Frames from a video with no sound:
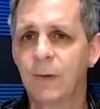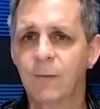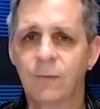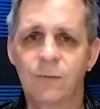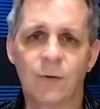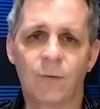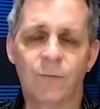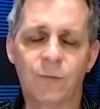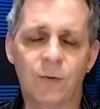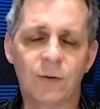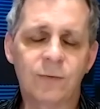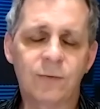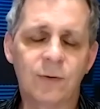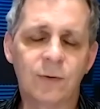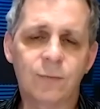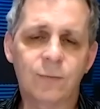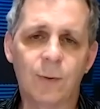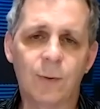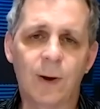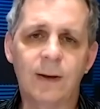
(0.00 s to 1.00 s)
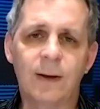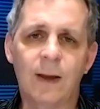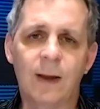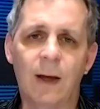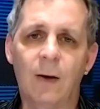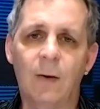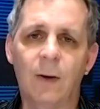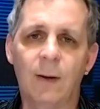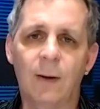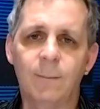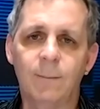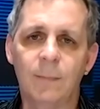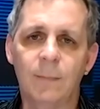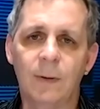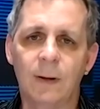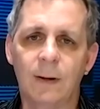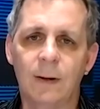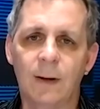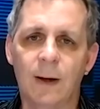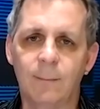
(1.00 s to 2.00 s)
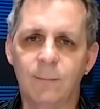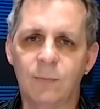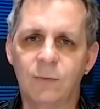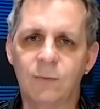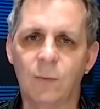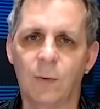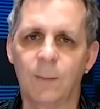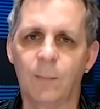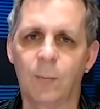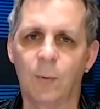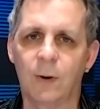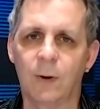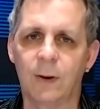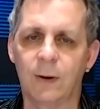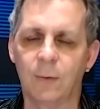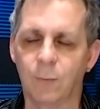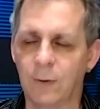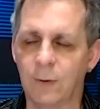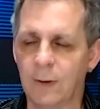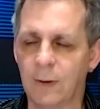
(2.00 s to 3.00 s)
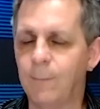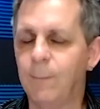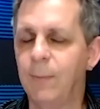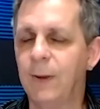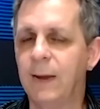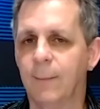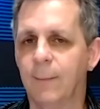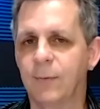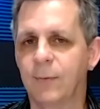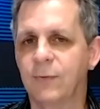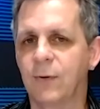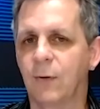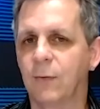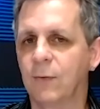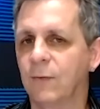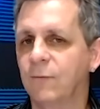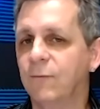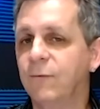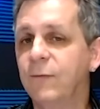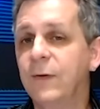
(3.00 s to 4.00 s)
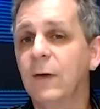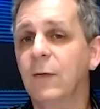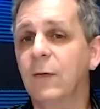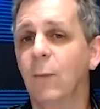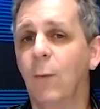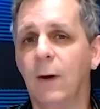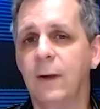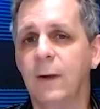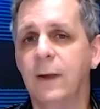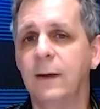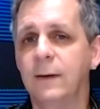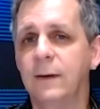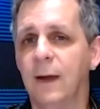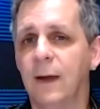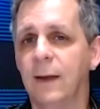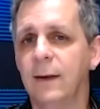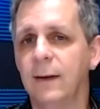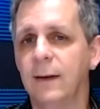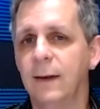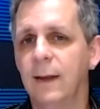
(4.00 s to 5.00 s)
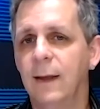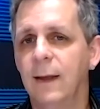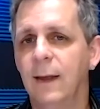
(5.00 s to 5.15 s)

So for instance, right now I'm uh, I'm storyboarding a really big episode on Fear the Walking Dead,